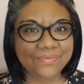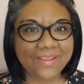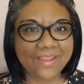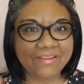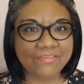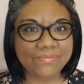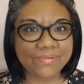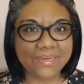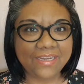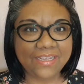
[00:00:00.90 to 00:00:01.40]

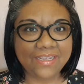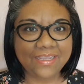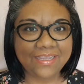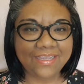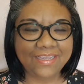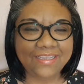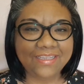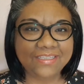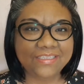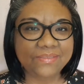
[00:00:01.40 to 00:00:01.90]
Hey everybody,
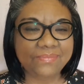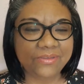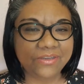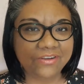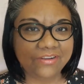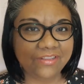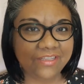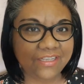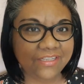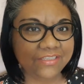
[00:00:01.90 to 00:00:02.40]
it's
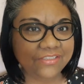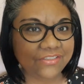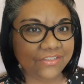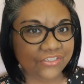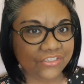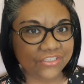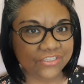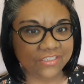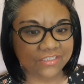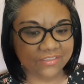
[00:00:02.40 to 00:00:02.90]
Mirali in
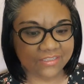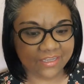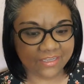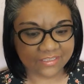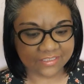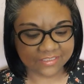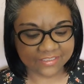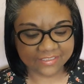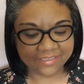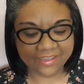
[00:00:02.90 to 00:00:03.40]
Delicious
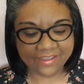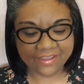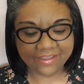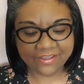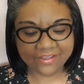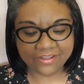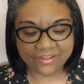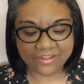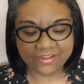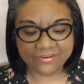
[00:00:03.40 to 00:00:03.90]
Delights.
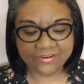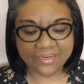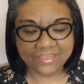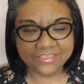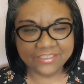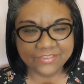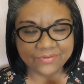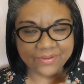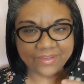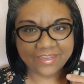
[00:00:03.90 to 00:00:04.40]
All
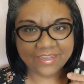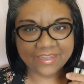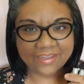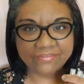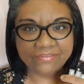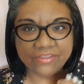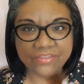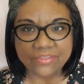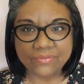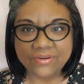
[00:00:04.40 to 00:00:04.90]
right, so I
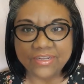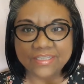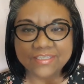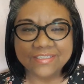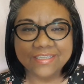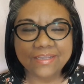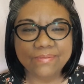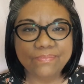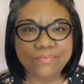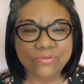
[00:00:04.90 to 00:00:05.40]
have three
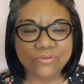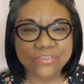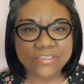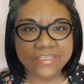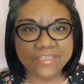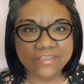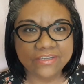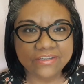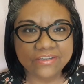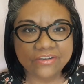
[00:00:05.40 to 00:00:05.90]

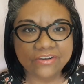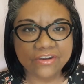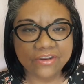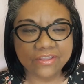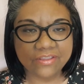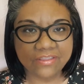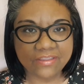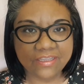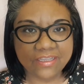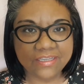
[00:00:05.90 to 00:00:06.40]
samples
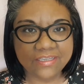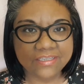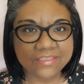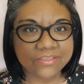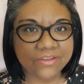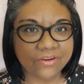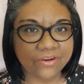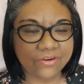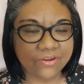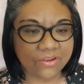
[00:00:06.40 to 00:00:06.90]
here.
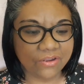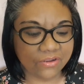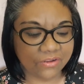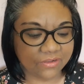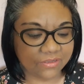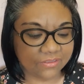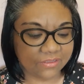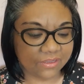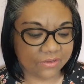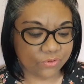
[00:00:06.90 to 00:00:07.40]
These are
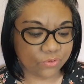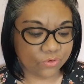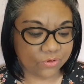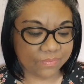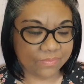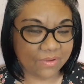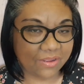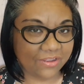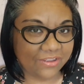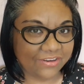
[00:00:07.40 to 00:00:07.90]
all
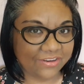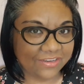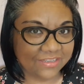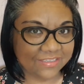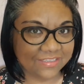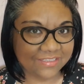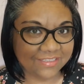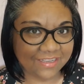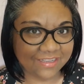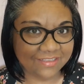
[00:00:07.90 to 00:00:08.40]
gourmand
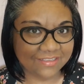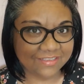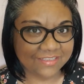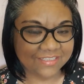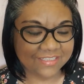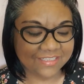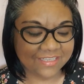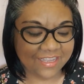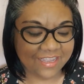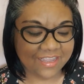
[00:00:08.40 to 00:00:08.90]

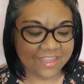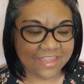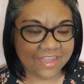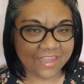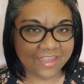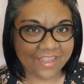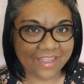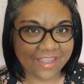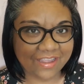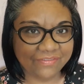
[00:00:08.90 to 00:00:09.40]
scents.
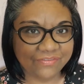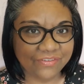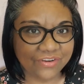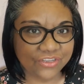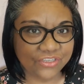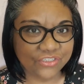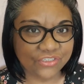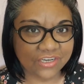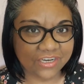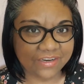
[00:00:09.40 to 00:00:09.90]
I have
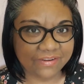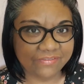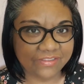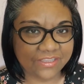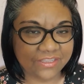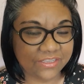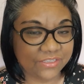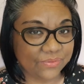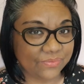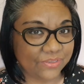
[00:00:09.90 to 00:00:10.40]
not
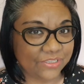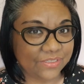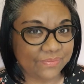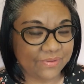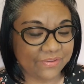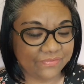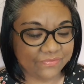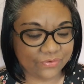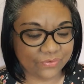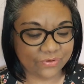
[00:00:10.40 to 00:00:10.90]
tried these ones
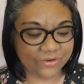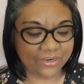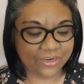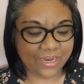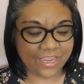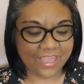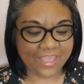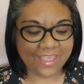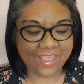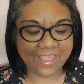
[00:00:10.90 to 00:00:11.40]

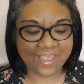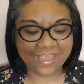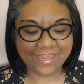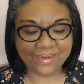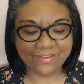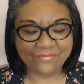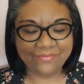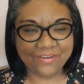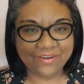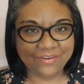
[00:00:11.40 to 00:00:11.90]
before,
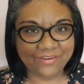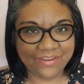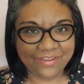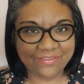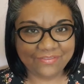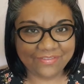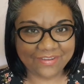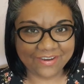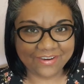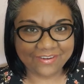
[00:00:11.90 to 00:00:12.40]
and I'm
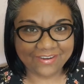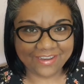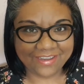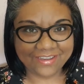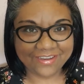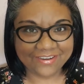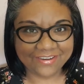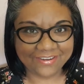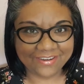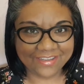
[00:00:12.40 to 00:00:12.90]
very, very
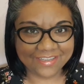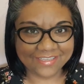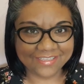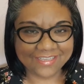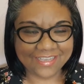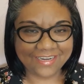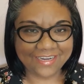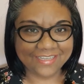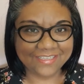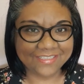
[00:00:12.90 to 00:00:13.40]

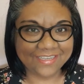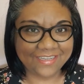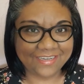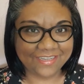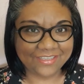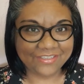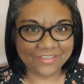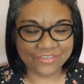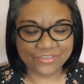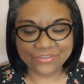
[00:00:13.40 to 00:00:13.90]
curious and
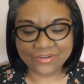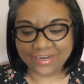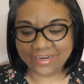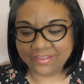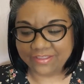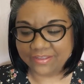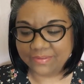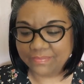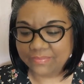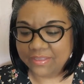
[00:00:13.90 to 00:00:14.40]
excited to
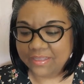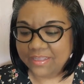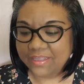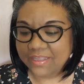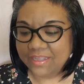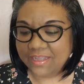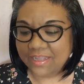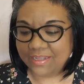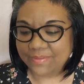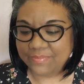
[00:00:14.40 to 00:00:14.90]
try them.
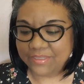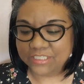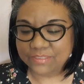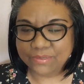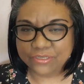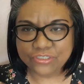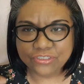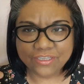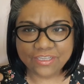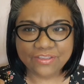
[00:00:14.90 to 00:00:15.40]

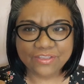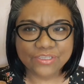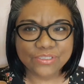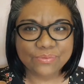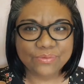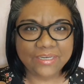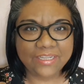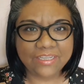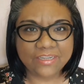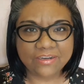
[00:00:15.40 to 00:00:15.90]
Especially
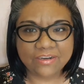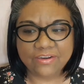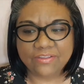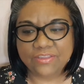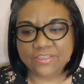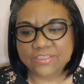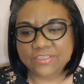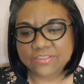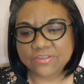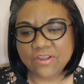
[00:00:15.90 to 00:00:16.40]
this one here.
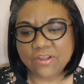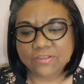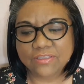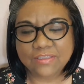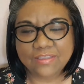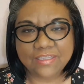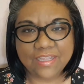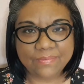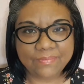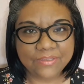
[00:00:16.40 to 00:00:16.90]
This is called
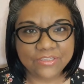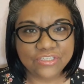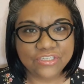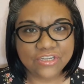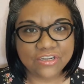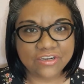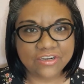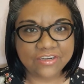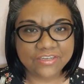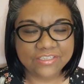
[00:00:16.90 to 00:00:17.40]
Lemon
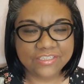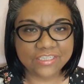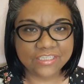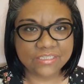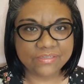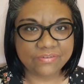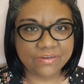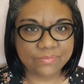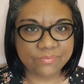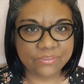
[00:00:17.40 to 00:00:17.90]
Tart.
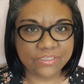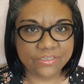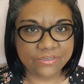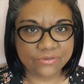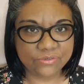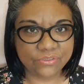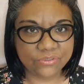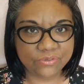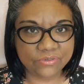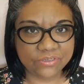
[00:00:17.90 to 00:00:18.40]
It's from
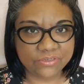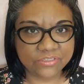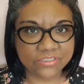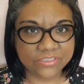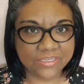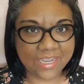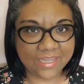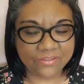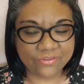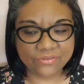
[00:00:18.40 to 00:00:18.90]

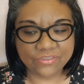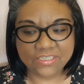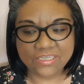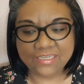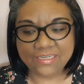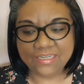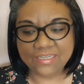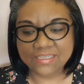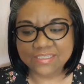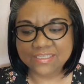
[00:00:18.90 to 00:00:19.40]
Theodoros
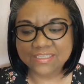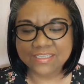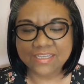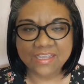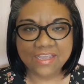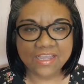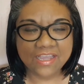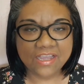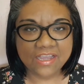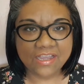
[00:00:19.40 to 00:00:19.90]
Kalotinis.
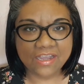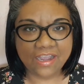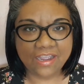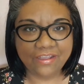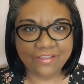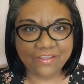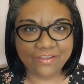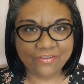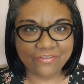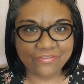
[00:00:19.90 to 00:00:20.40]

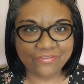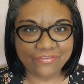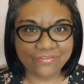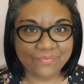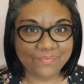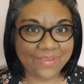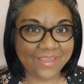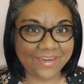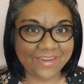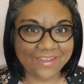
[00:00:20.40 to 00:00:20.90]
I
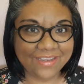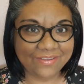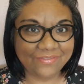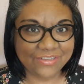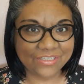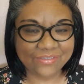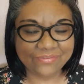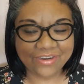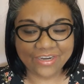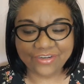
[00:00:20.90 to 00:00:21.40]
love many of
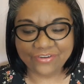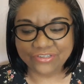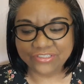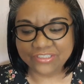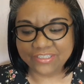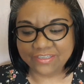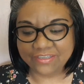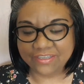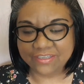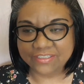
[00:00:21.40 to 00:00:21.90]
his
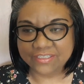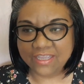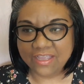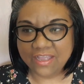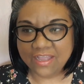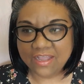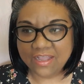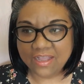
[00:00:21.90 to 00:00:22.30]
fragrances.